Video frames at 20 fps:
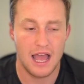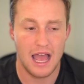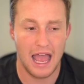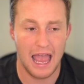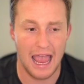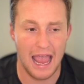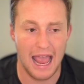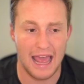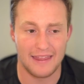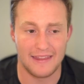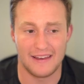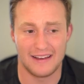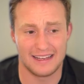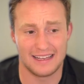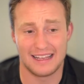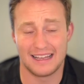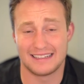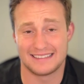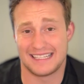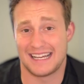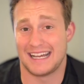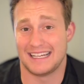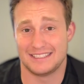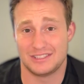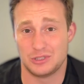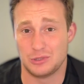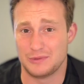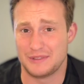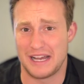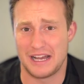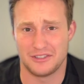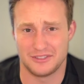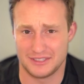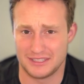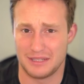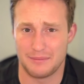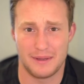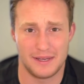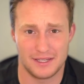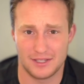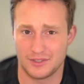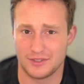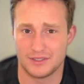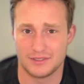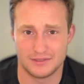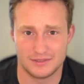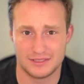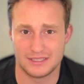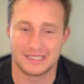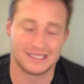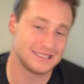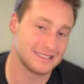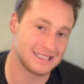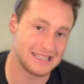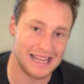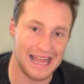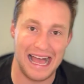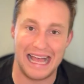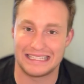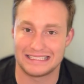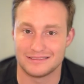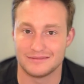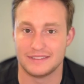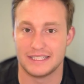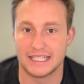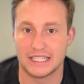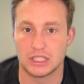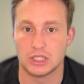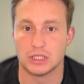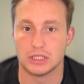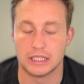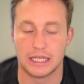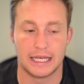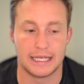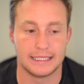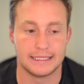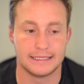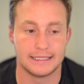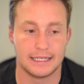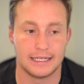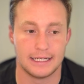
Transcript: And then I can get as high as 2,000 depending on the class of vehicle and